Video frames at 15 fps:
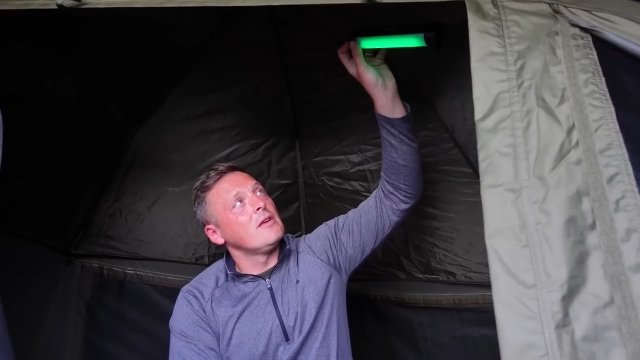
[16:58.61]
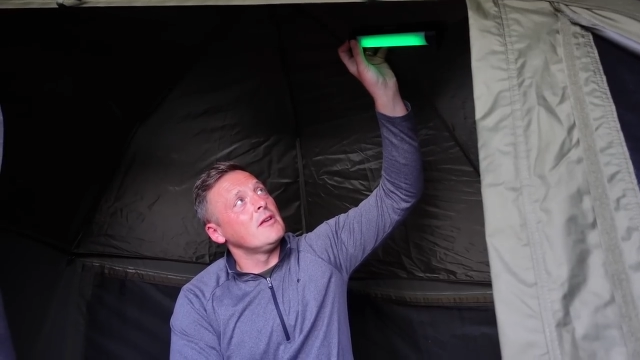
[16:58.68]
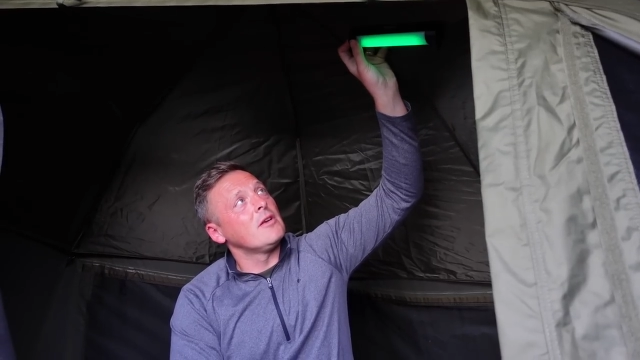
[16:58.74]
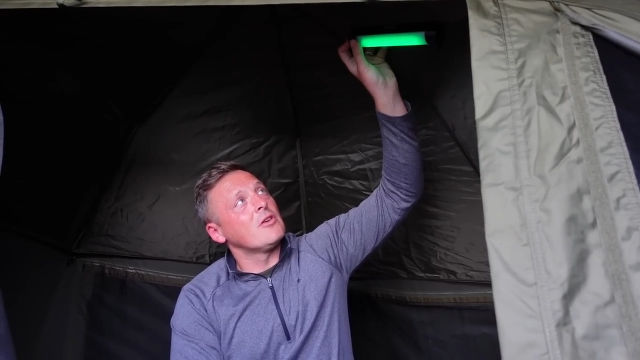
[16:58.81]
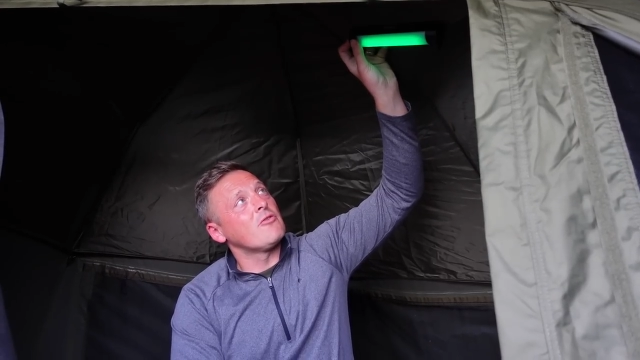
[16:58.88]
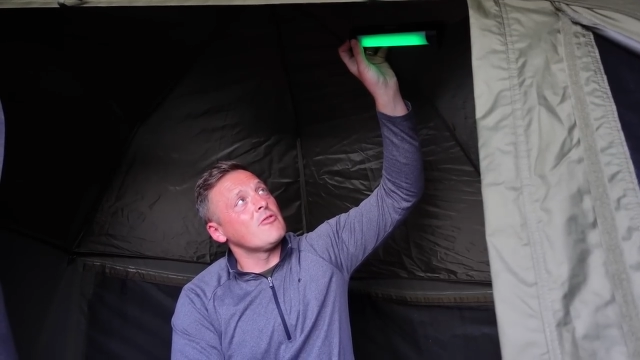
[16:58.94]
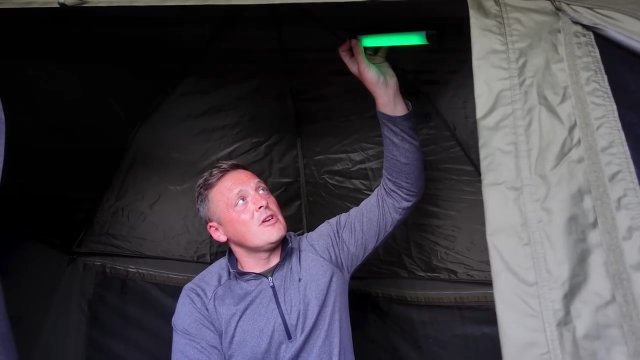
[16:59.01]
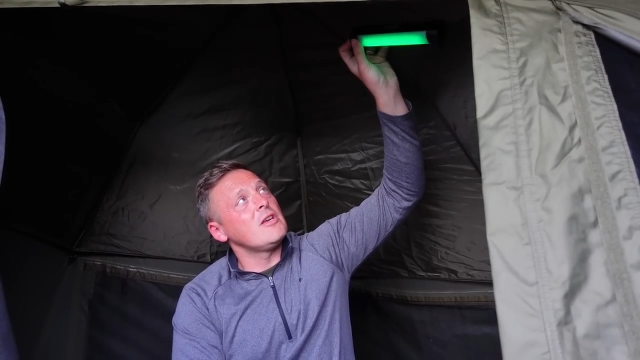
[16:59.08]

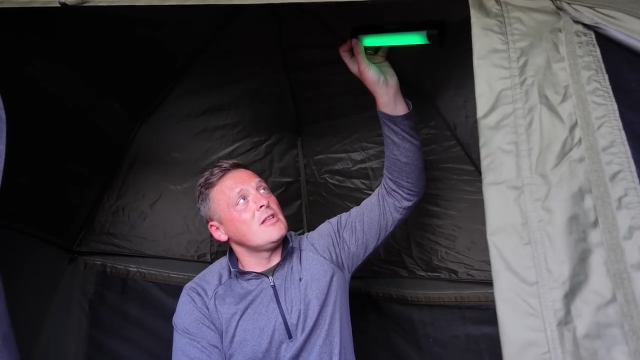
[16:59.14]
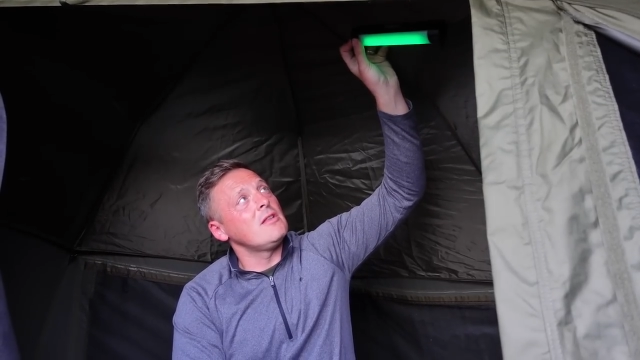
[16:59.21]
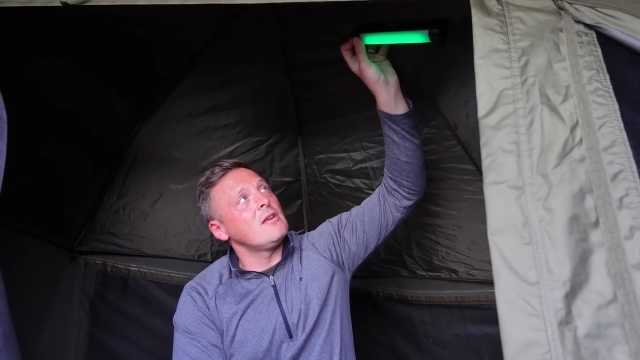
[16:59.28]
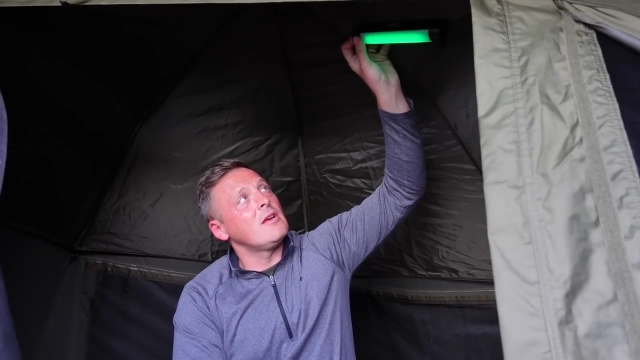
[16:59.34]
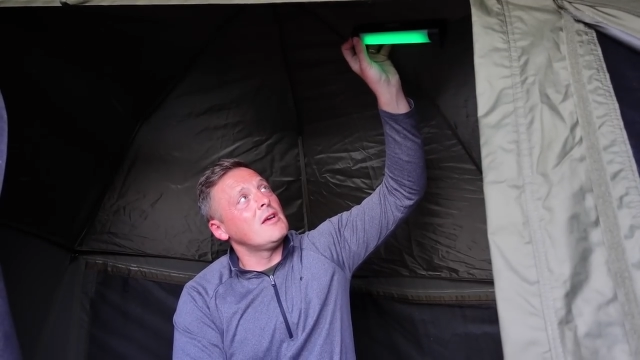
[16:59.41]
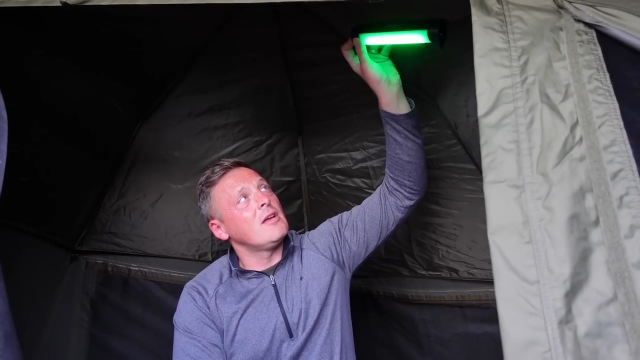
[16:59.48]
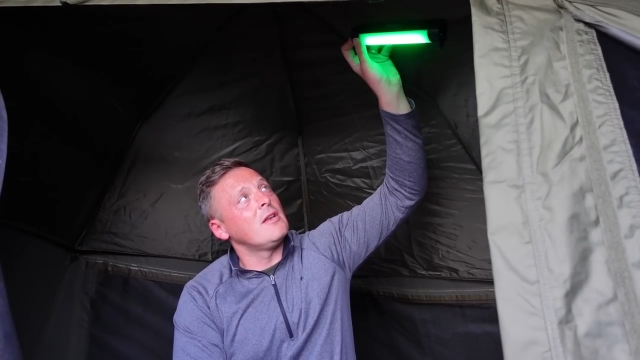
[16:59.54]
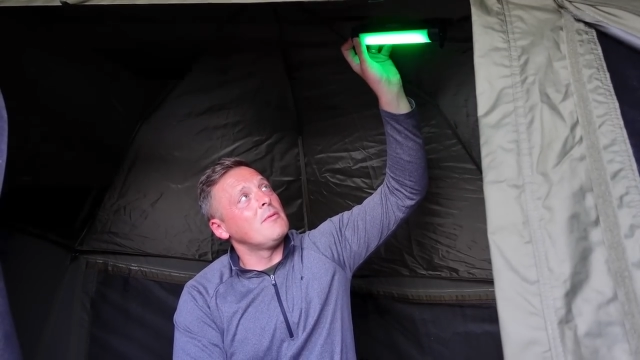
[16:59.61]
a green,
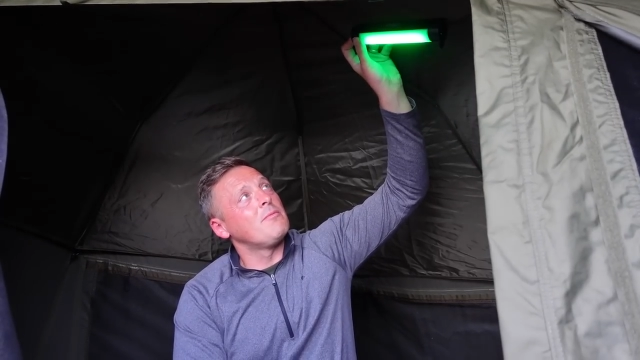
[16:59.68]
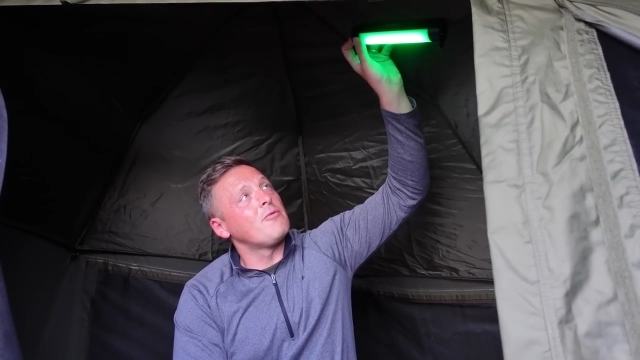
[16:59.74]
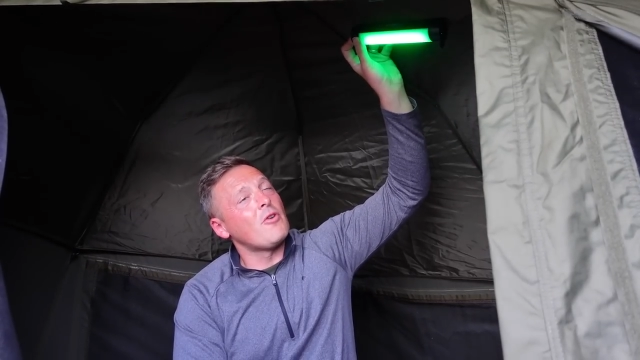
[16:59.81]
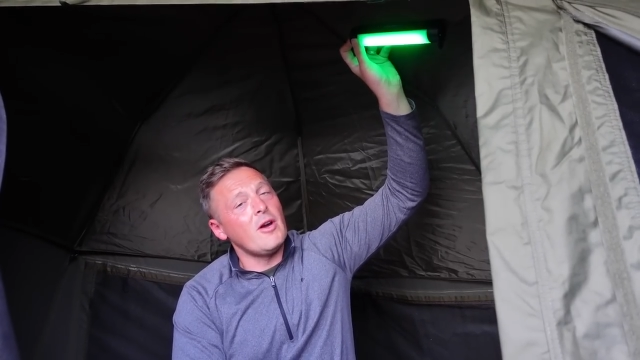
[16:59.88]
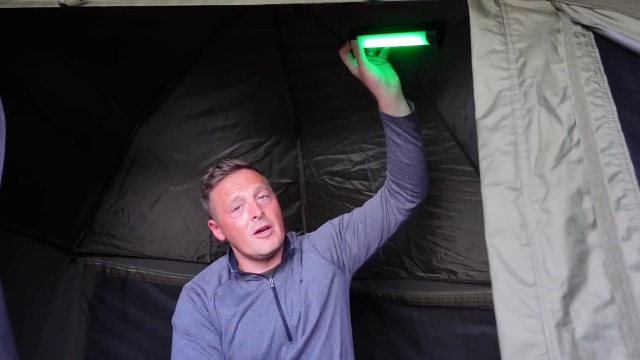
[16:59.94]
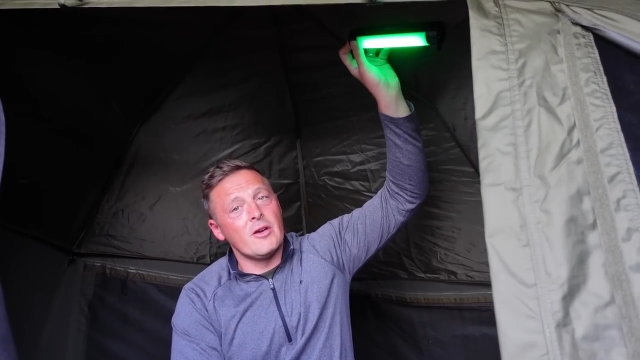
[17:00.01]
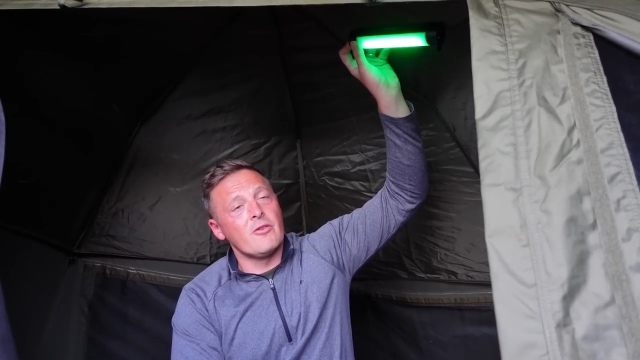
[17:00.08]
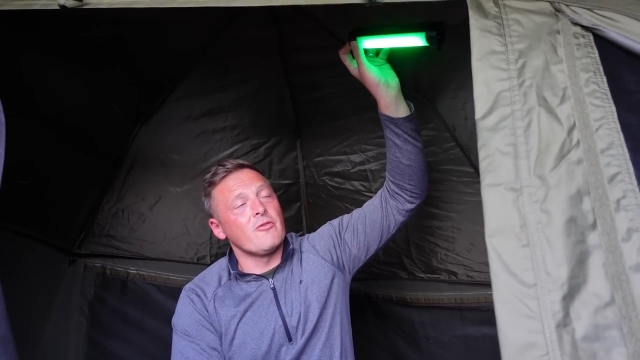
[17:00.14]
and a
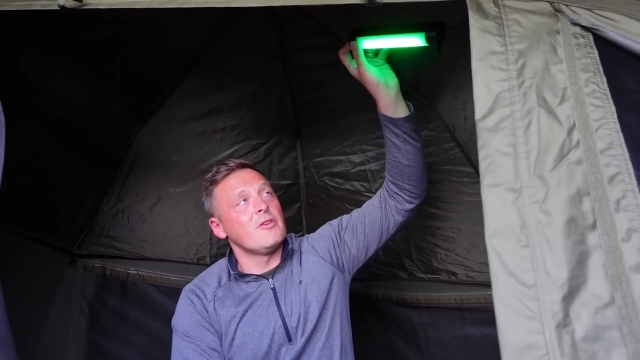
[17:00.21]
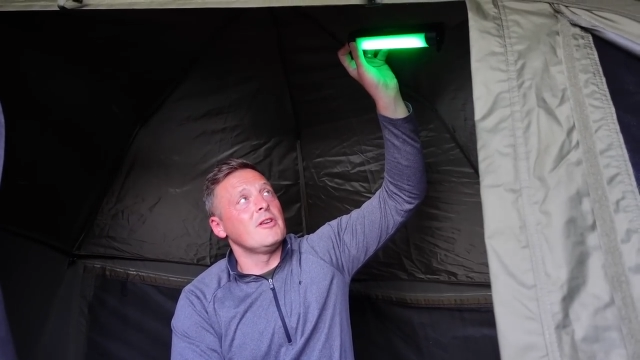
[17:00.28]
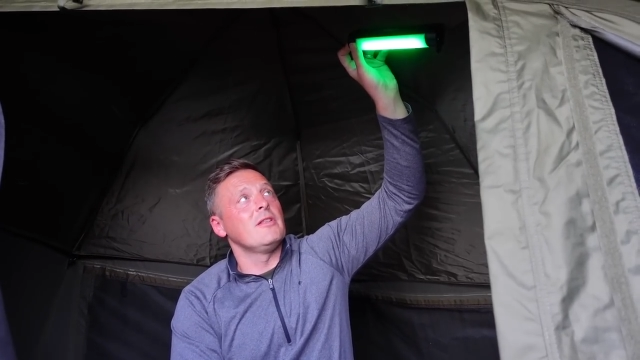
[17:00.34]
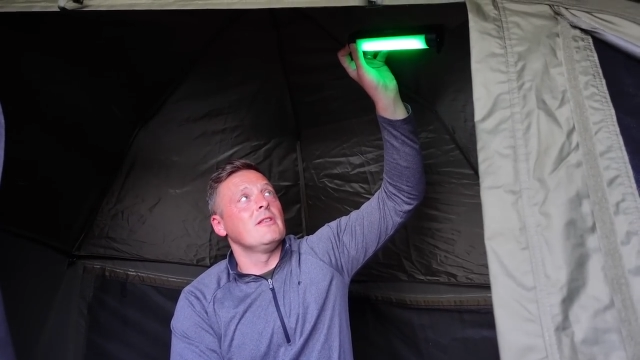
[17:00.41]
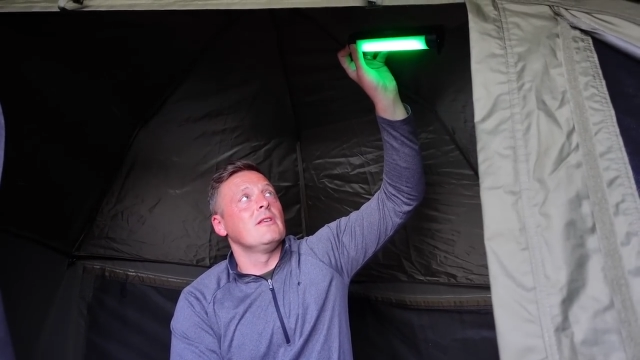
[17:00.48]
brighter green.